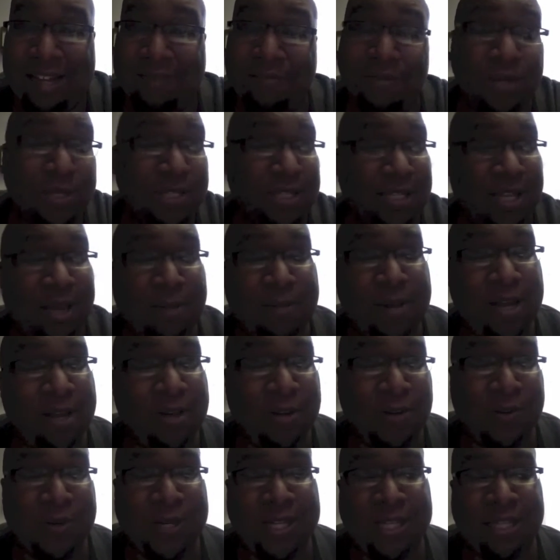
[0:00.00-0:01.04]
of course, I'm not
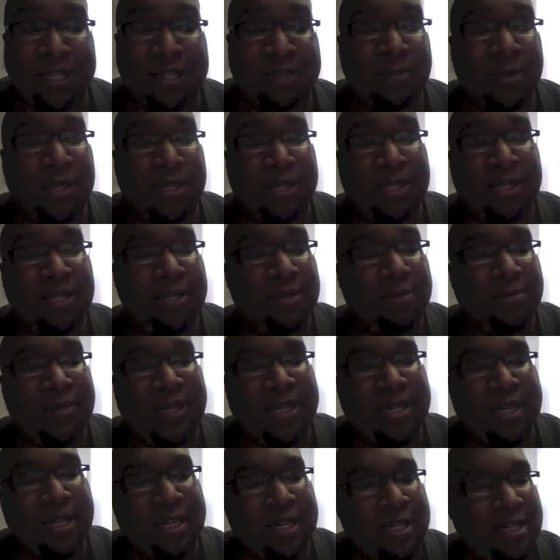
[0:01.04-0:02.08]
going to read this book
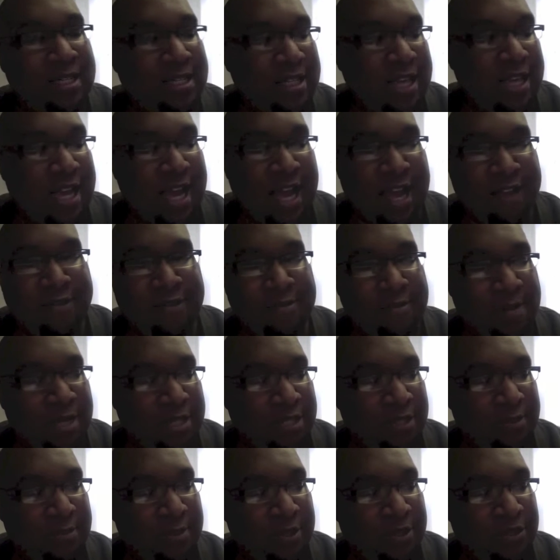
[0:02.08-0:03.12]
because I have a
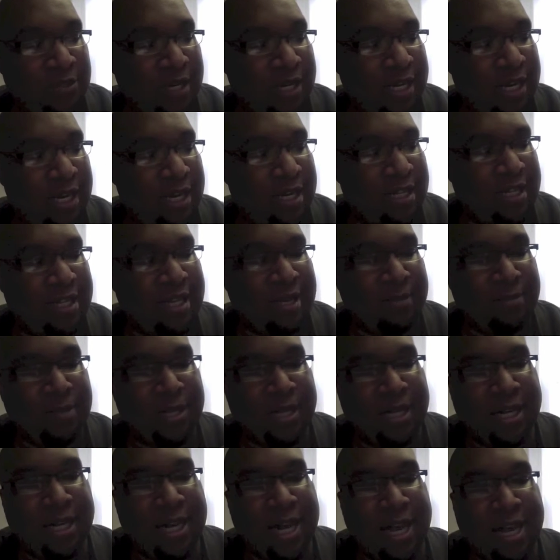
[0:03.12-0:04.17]
bunch of books right now that I'm
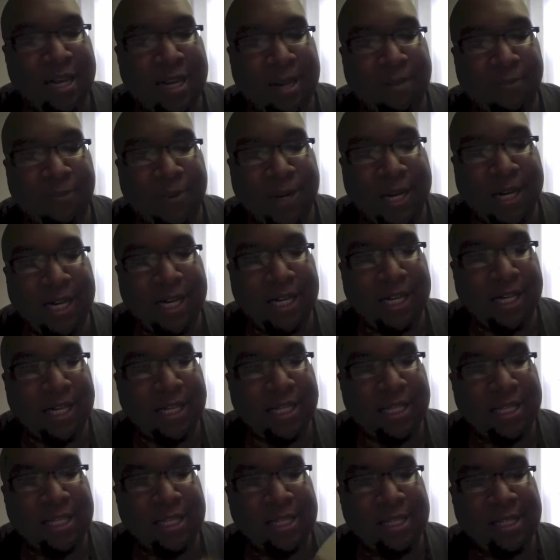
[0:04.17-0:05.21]
looking at and I'm reading,
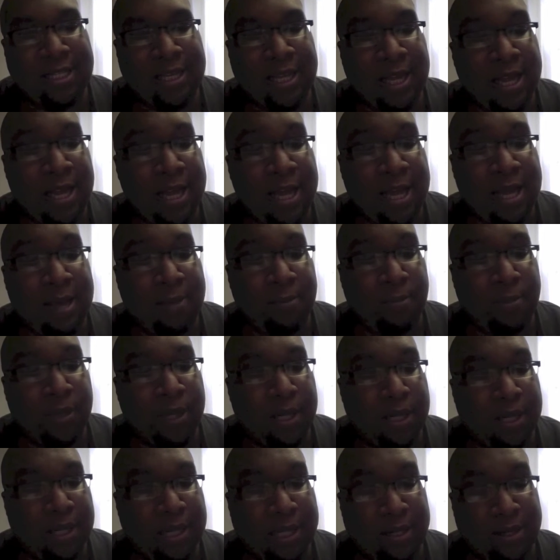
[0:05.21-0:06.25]
and this
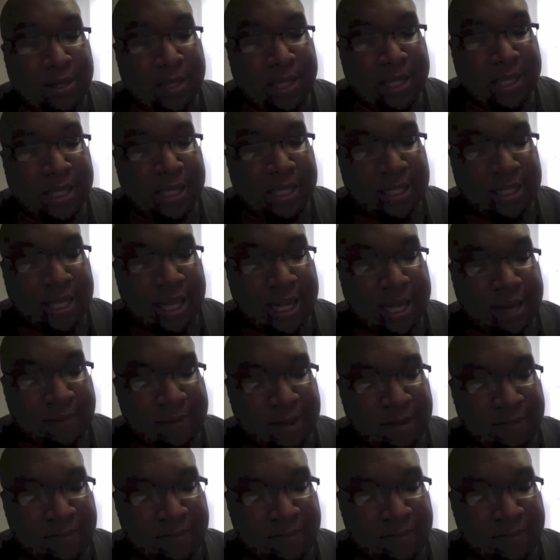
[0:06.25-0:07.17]
book literally looks like it might